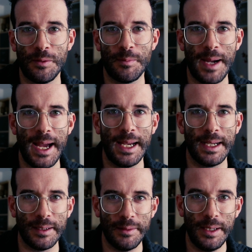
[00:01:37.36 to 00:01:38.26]
of my
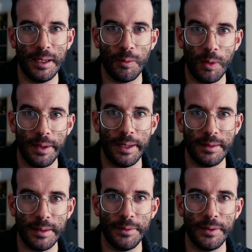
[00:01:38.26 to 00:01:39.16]
career, well, that's
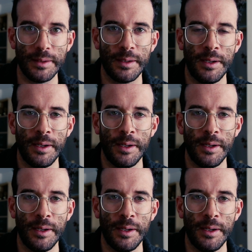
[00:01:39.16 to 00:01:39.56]
the difference.